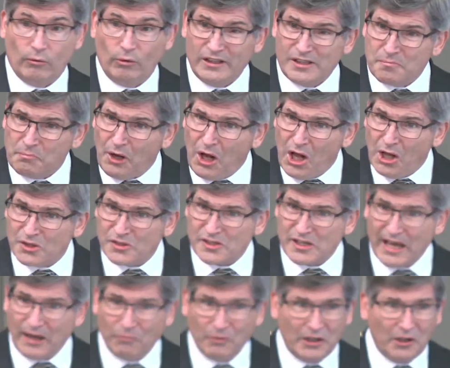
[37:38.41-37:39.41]
What's Paul
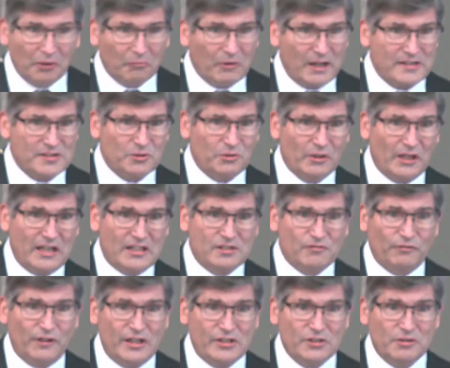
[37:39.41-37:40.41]
say? We don't wrestle against
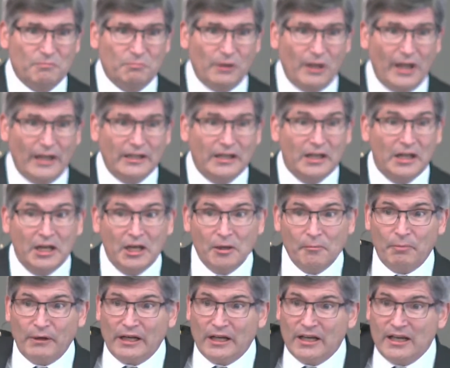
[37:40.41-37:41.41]
flesh and blood,
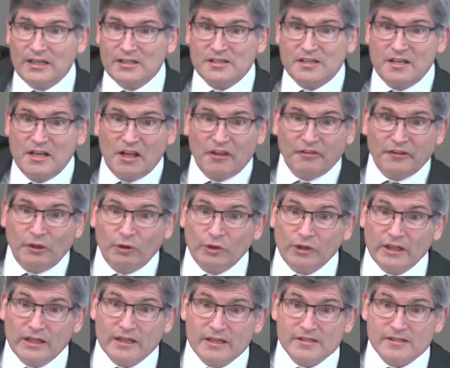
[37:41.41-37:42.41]
but against the
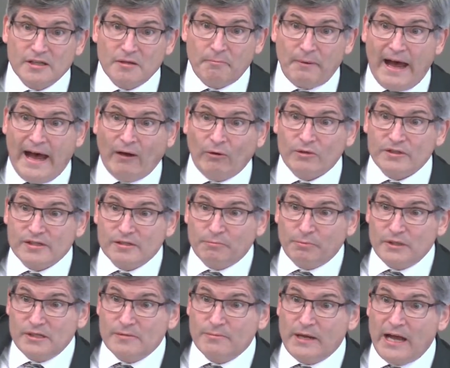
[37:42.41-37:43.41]
authorities and the powers and the
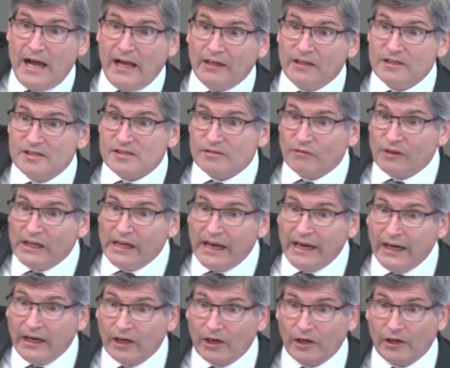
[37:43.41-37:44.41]
principalities of the
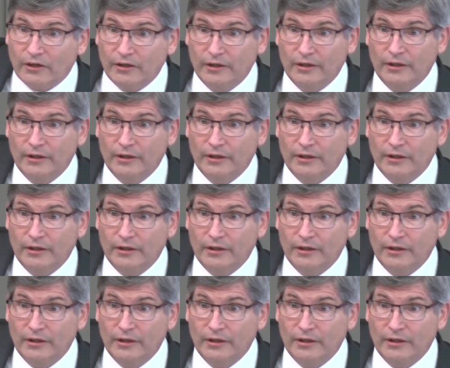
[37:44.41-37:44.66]
air.